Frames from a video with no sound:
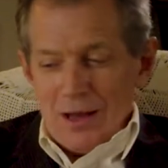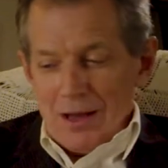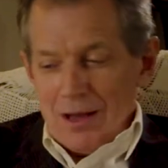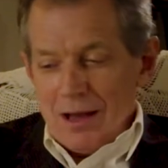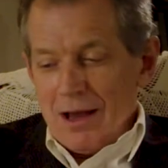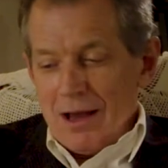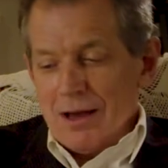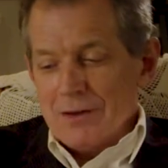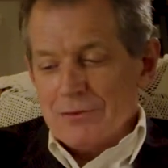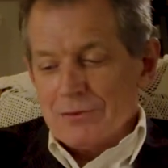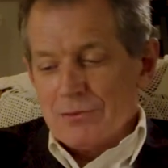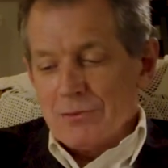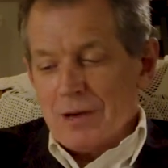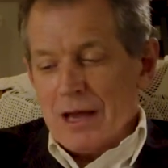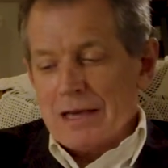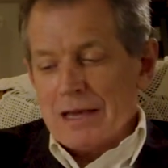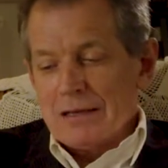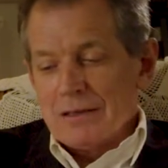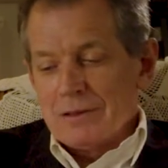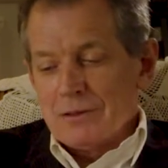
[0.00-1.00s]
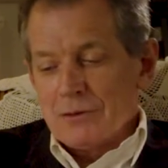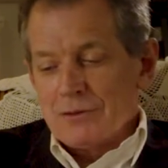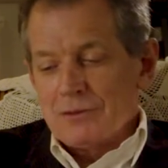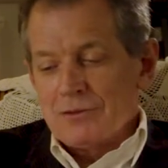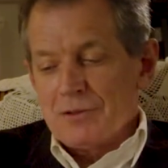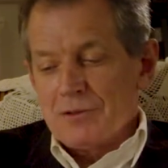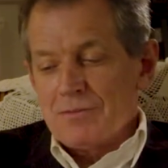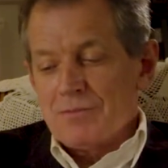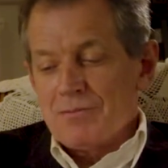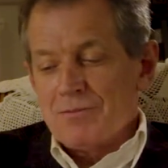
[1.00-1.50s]
Hartright looks
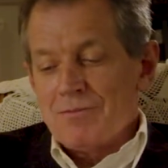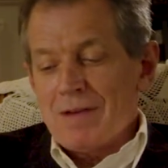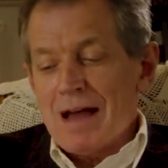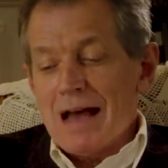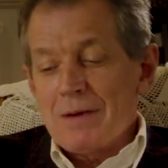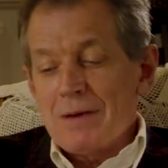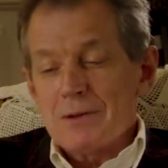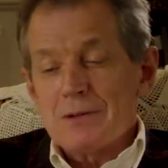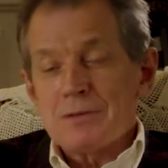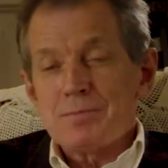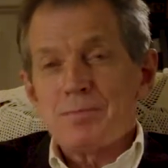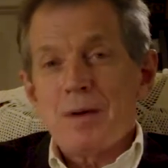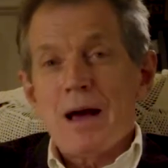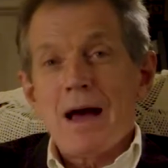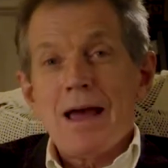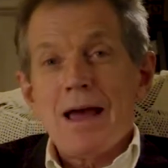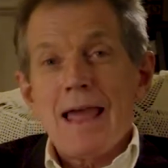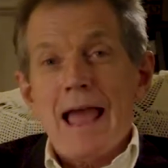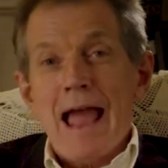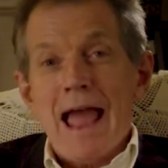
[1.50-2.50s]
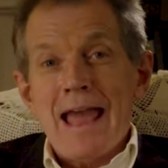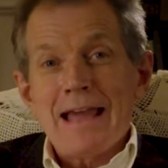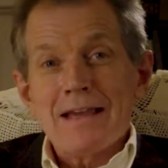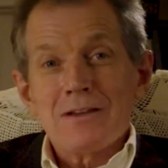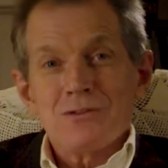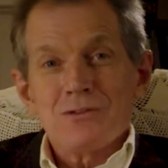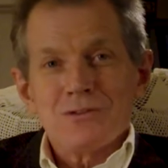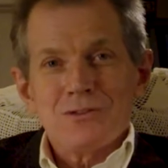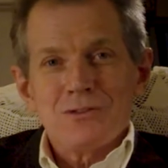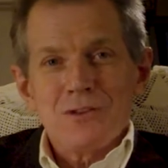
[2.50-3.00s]
devoured by
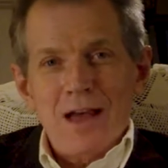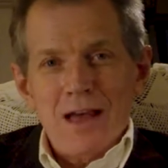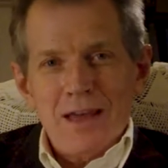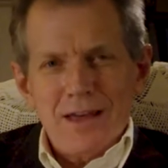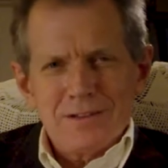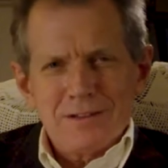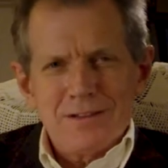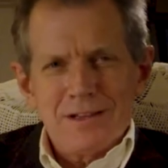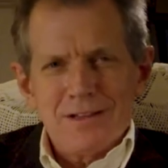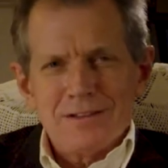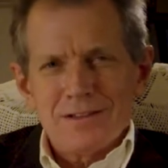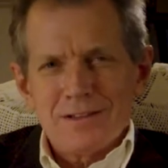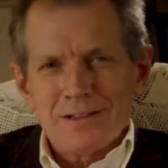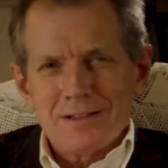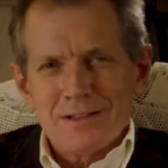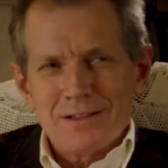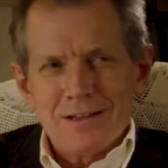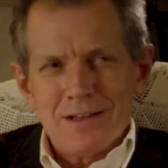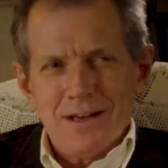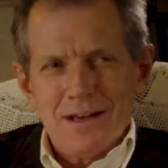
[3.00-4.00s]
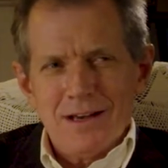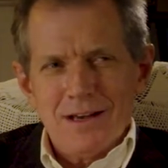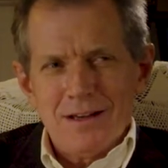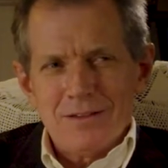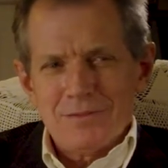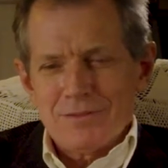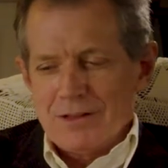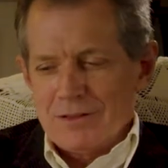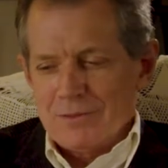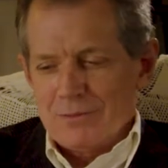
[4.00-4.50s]
anxiety to
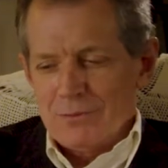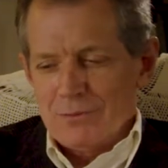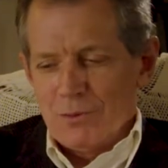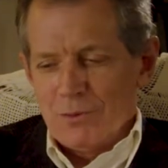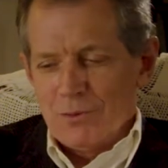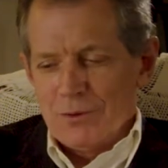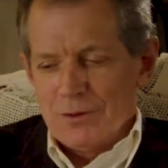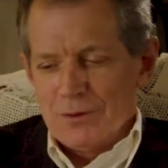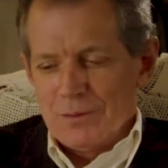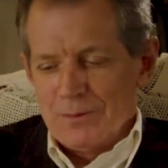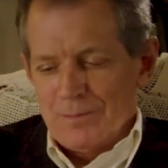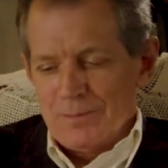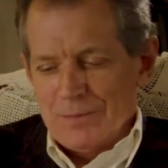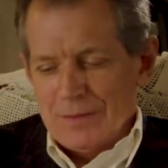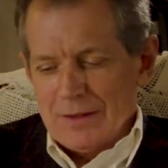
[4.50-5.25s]
carve it for you.